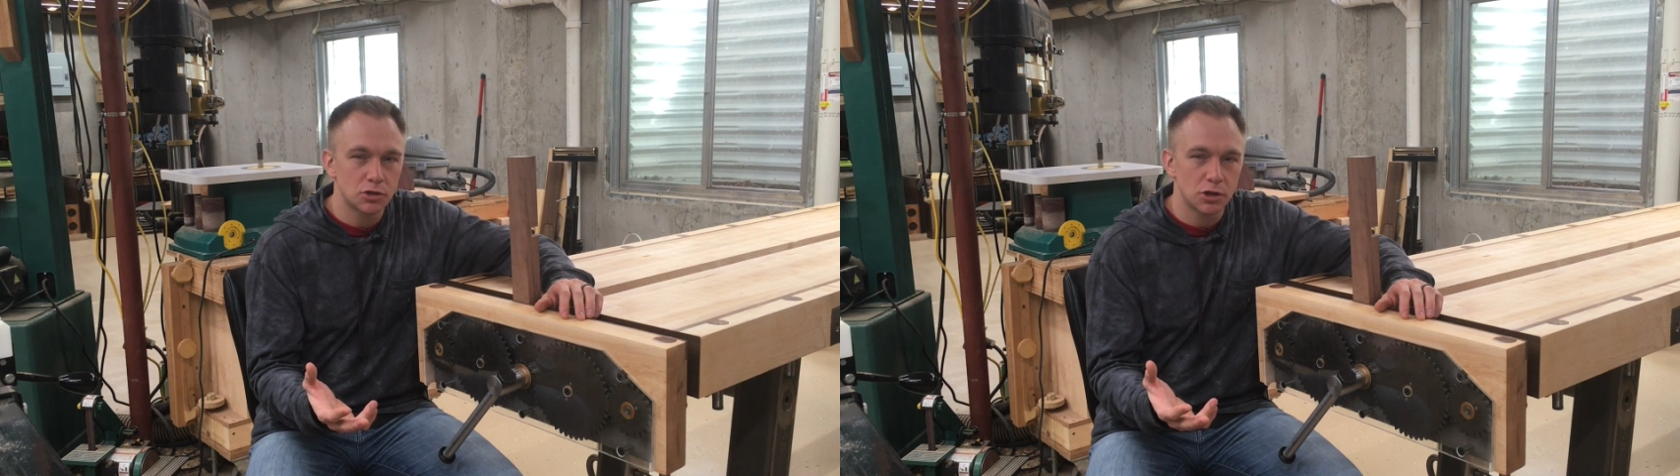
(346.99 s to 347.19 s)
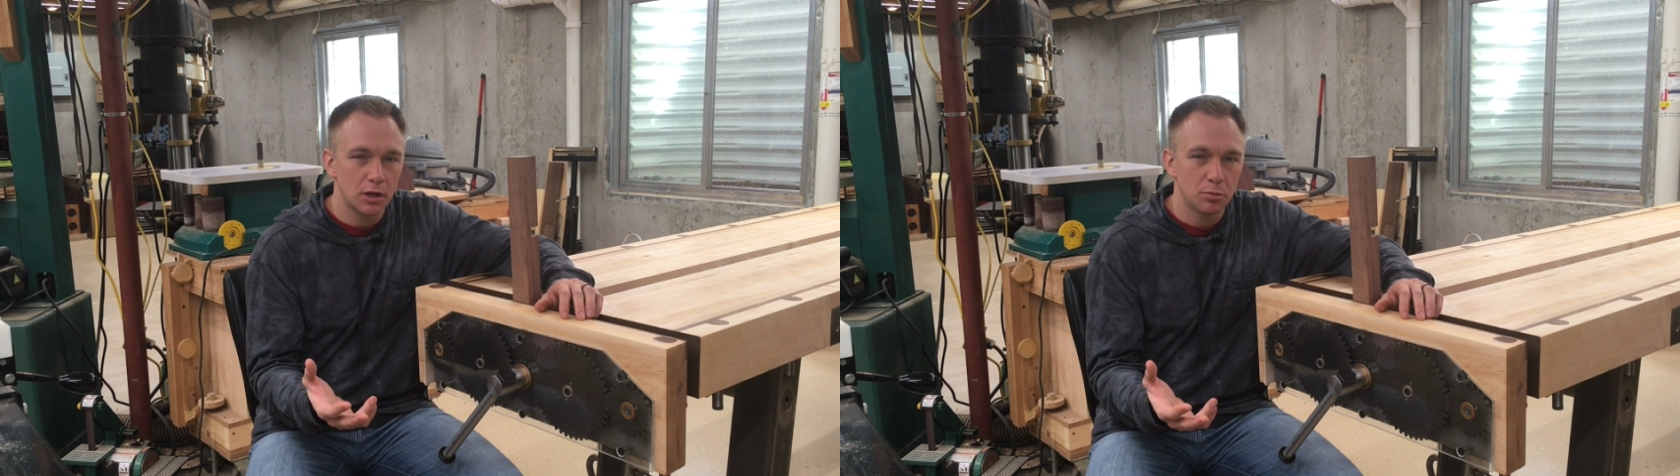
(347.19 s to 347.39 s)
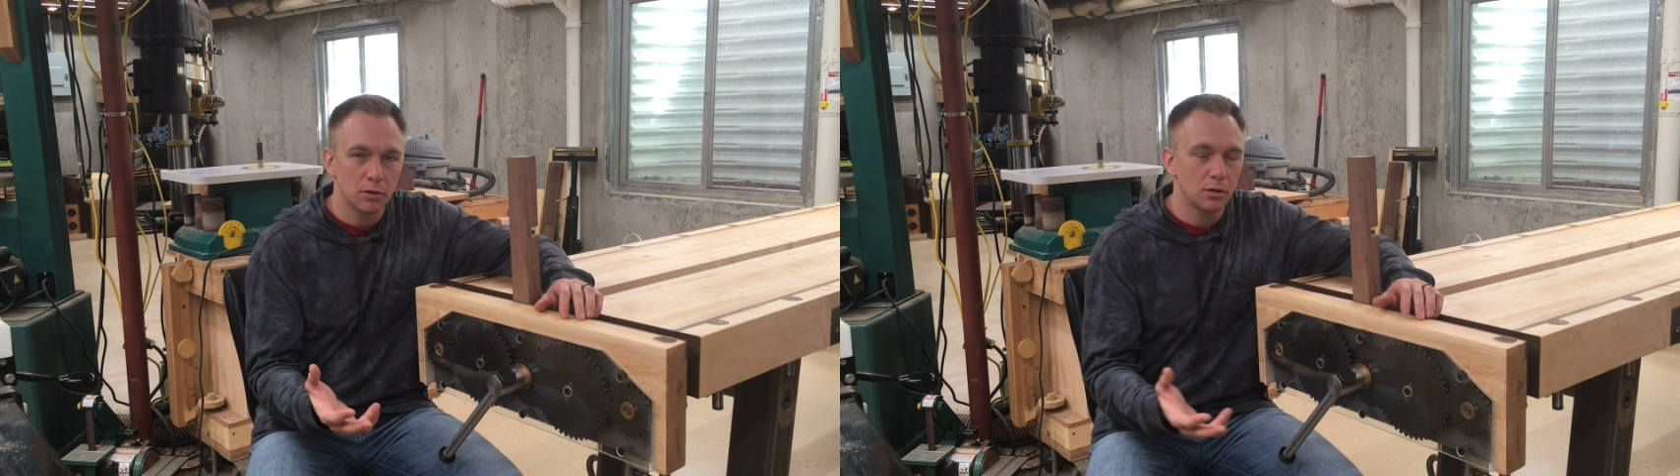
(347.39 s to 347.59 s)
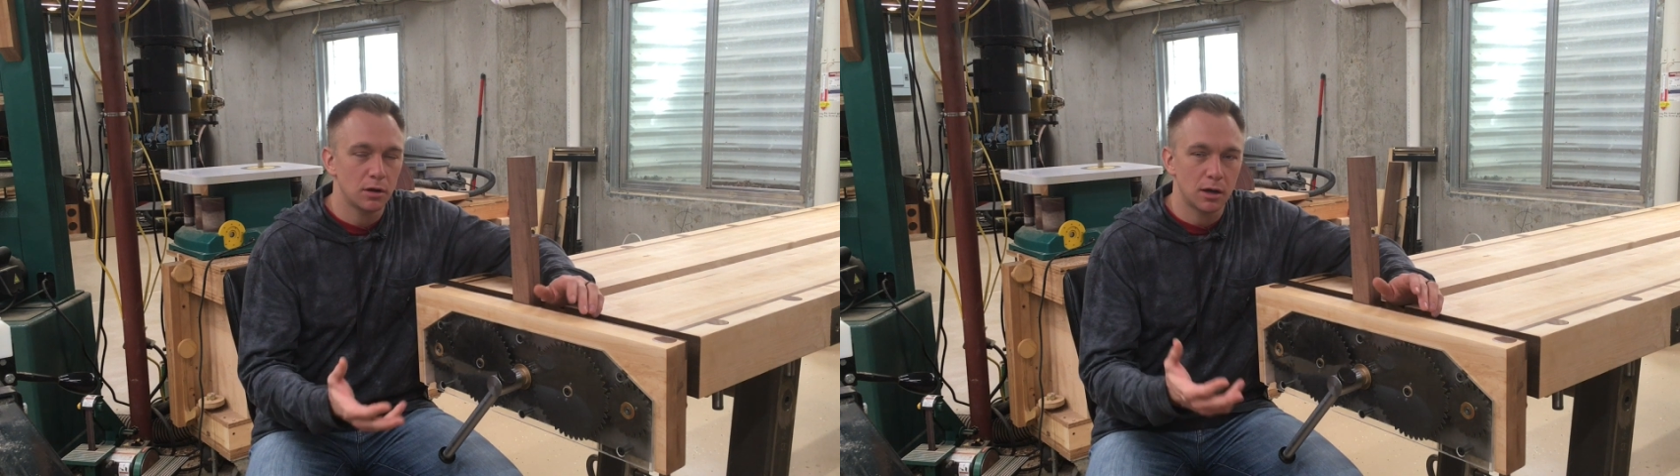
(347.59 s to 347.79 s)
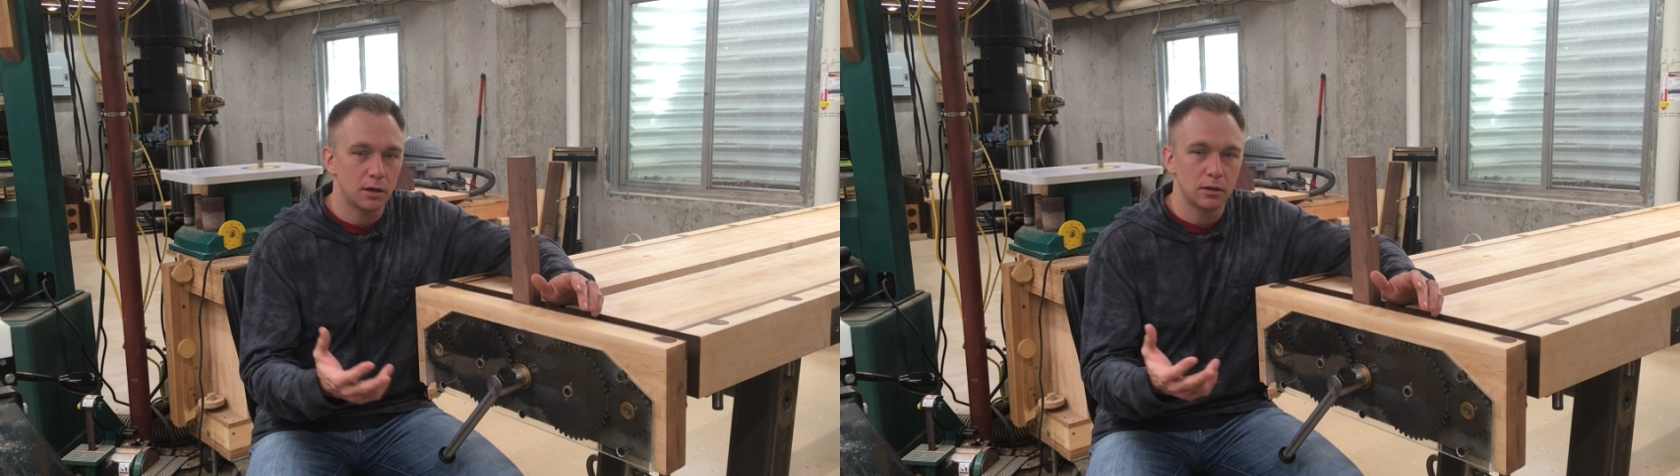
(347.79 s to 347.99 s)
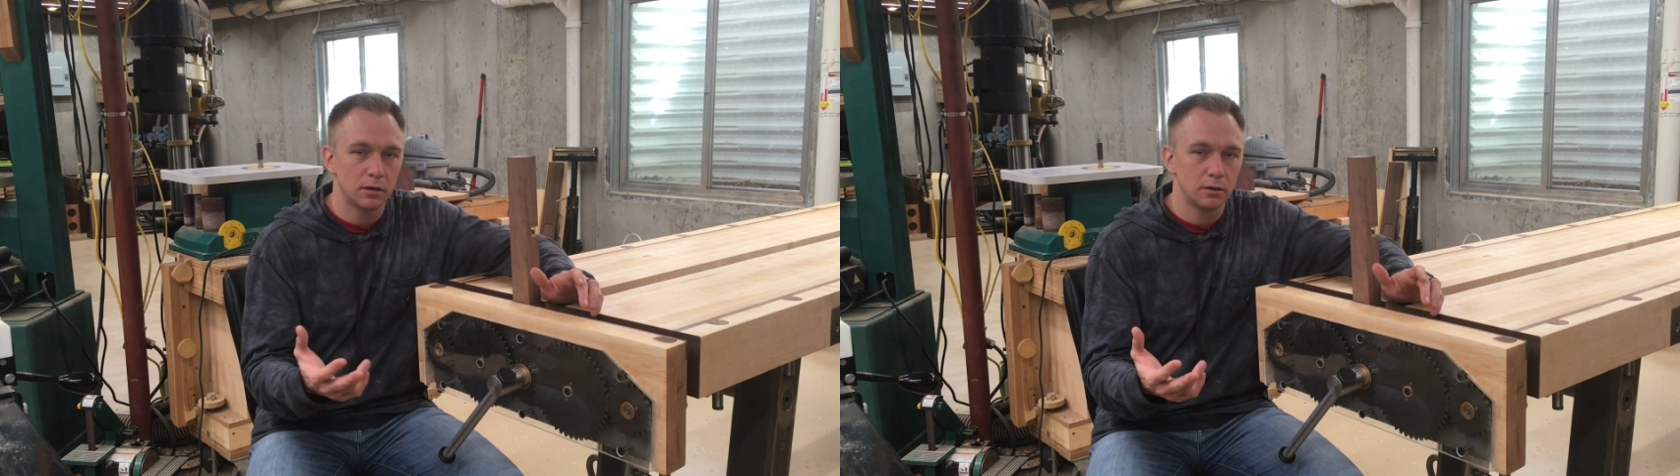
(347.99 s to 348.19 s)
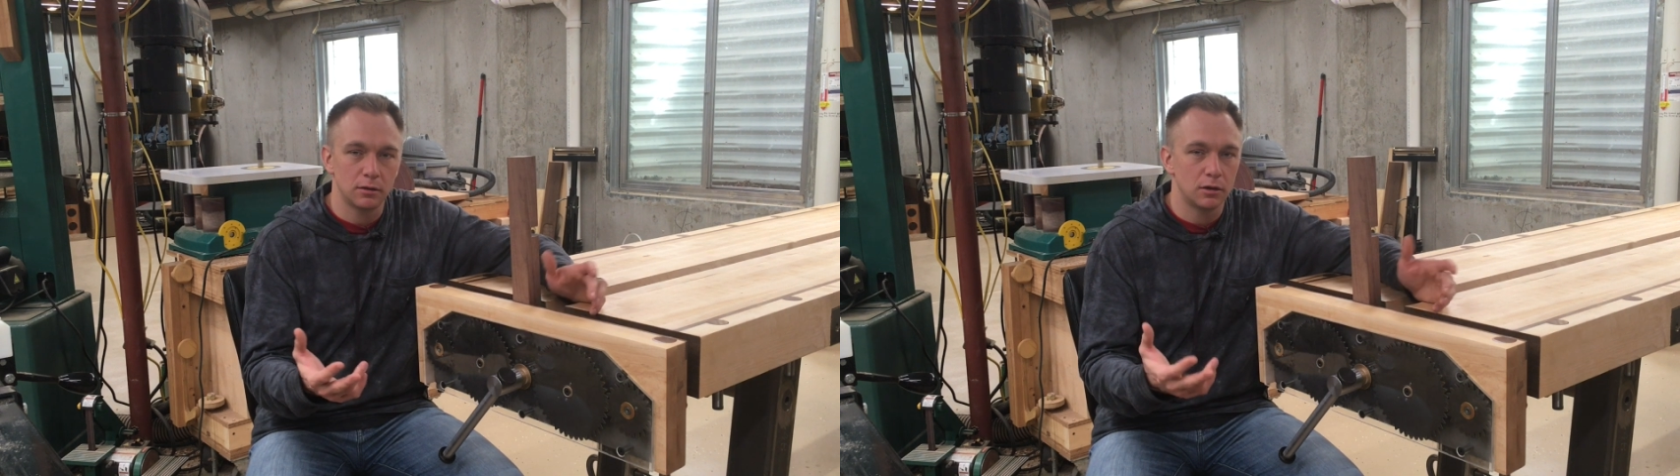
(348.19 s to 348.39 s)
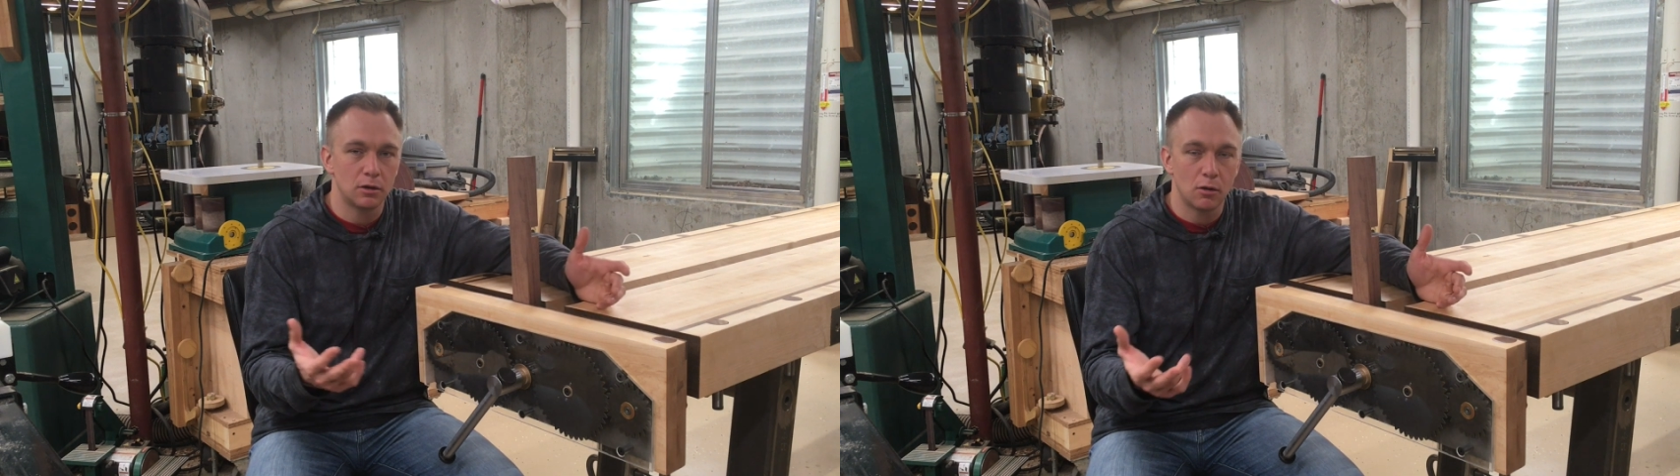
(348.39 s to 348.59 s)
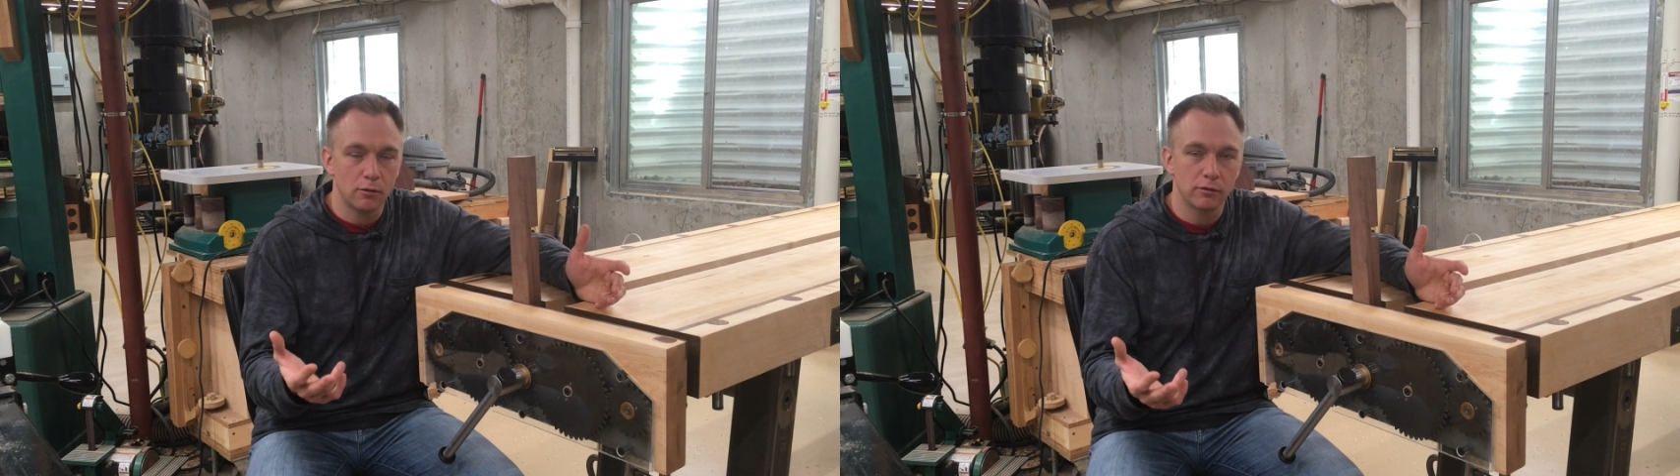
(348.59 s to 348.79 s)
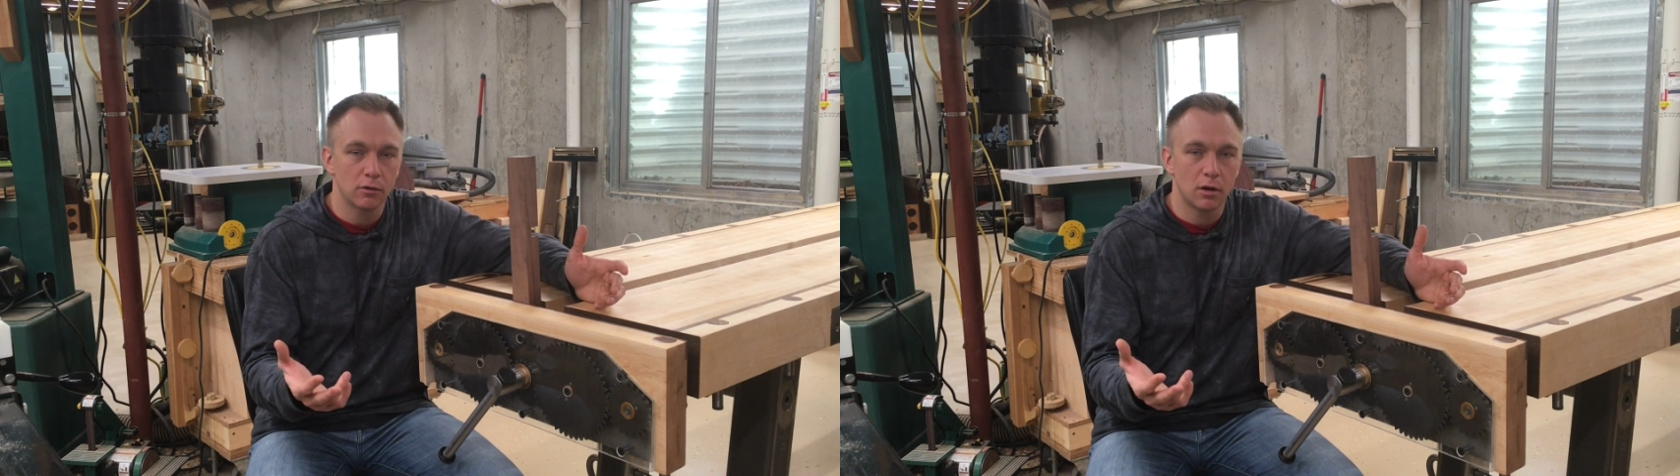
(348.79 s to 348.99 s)
cheaper on a,
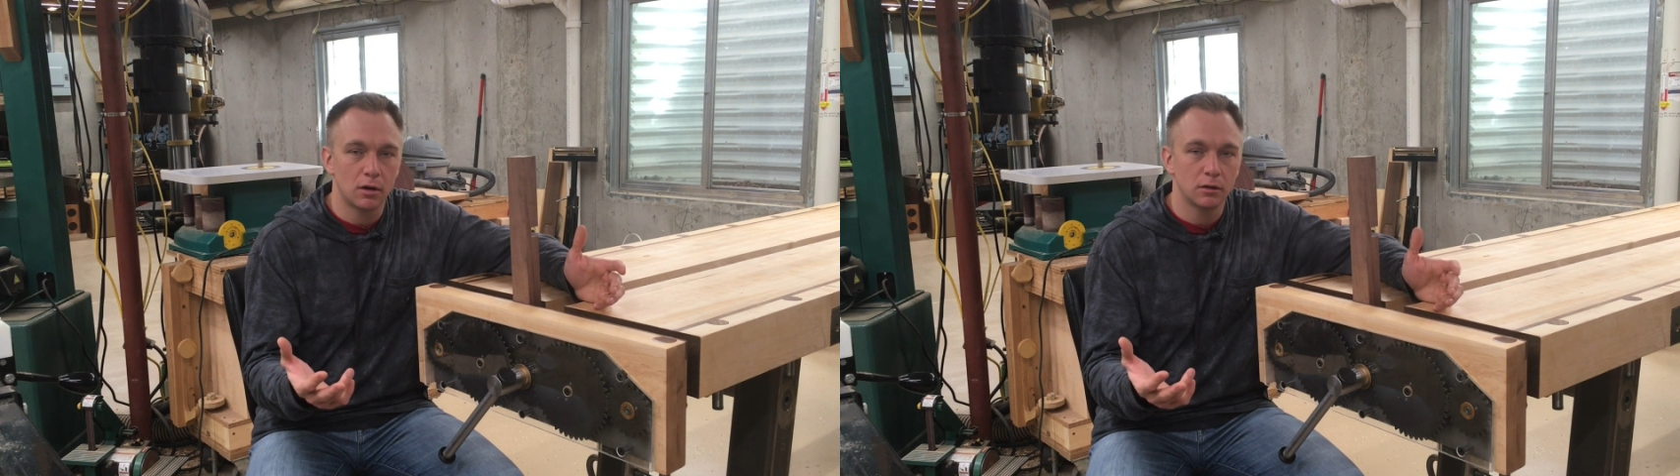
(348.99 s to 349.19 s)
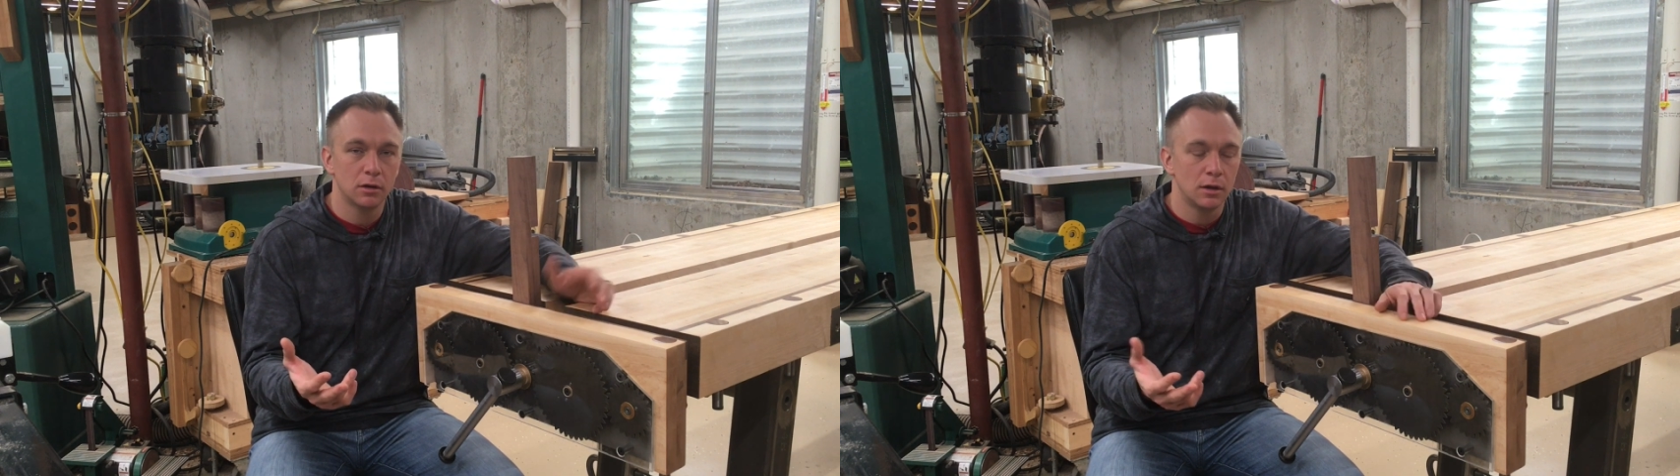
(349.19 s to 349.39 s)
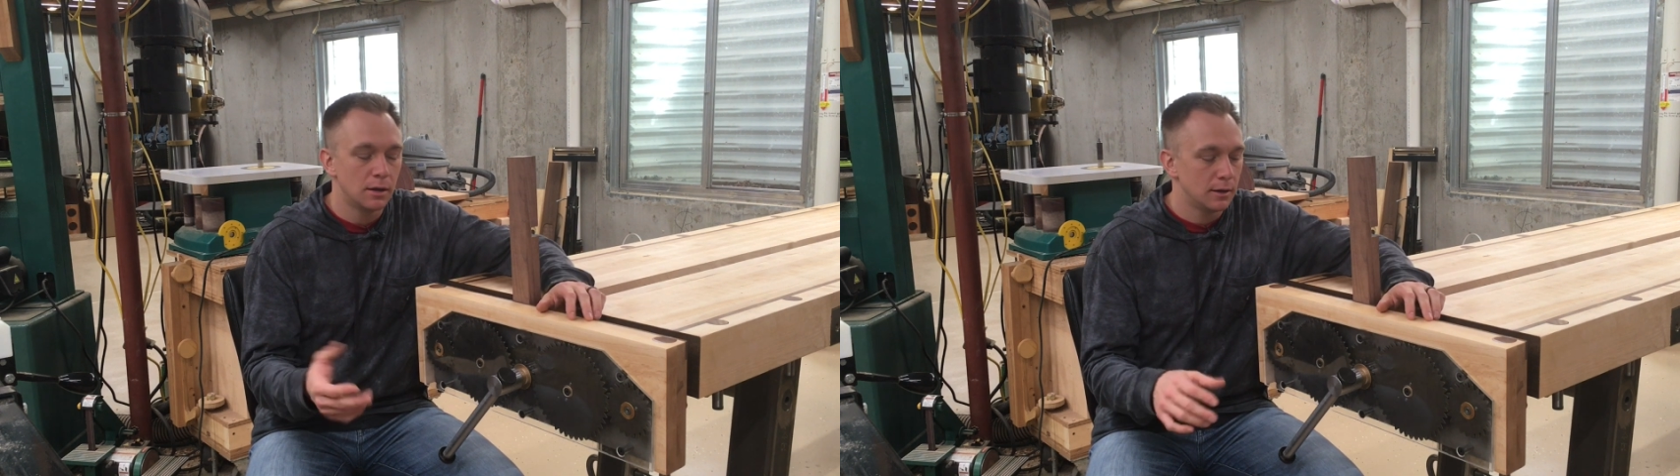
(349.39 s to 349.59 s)
overall,